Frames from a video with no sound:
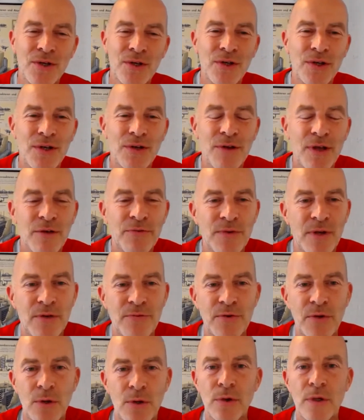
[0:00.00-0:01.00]

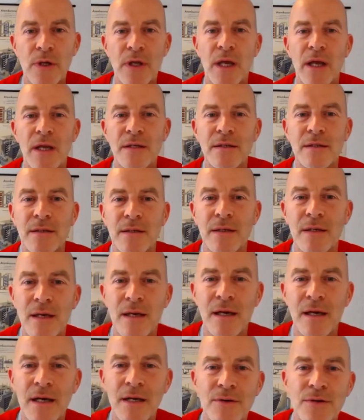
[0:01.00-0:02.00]
If you look at
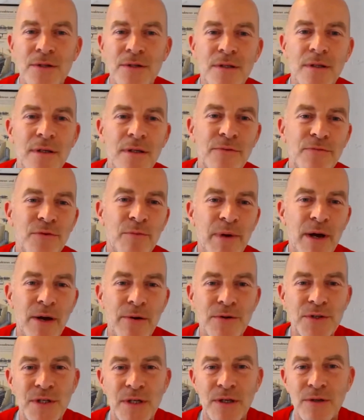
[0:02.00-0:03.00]
hydrogen for
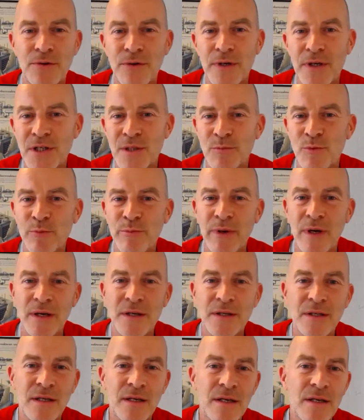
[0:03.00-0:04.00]
power generation,
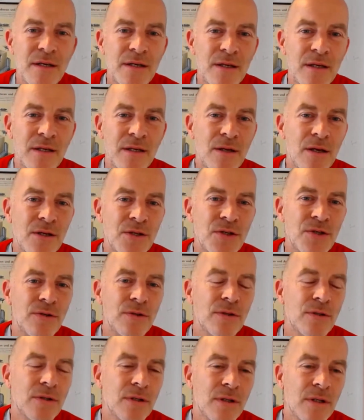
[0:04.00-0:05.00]
mobility, and
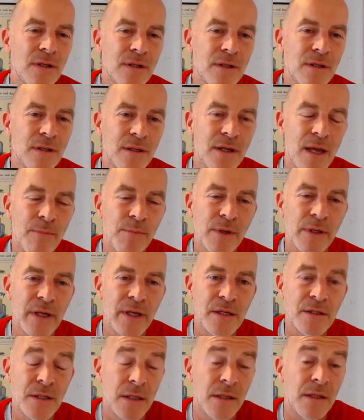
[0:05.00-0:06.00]
industrial
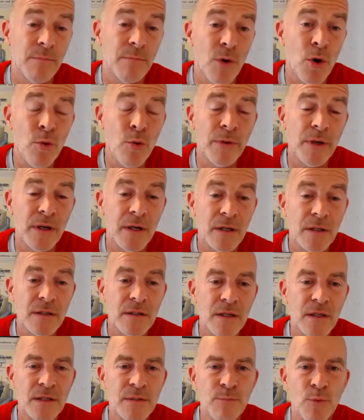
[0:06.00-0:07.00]
application at the moment,
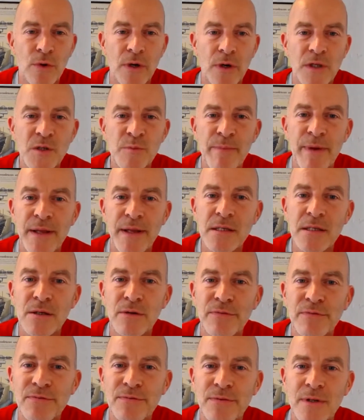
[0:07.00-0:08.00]
it's more
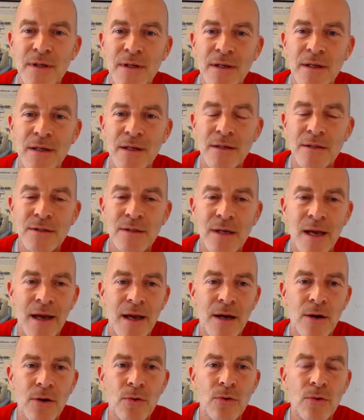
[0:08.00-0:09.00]
expensive. So
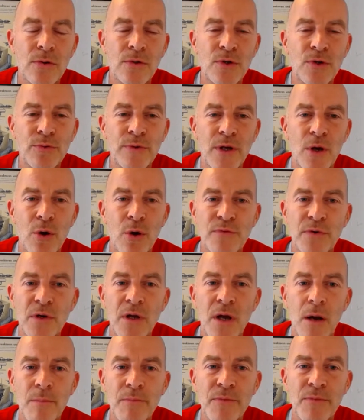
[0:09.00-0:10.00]
how do we
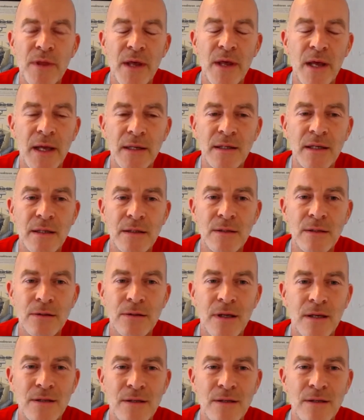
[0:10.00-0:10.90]
overcome that? Can you